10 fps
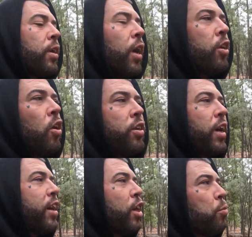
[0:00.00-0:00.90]
And no
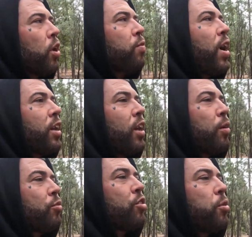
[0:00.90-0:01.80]
doubt that might have added
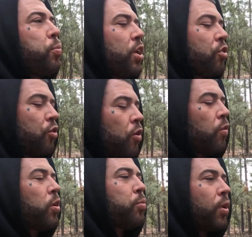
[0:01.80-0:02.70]
up to the picture
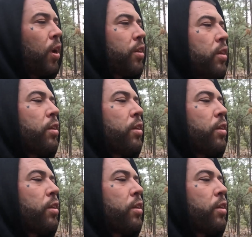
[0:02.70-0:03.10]
of it, but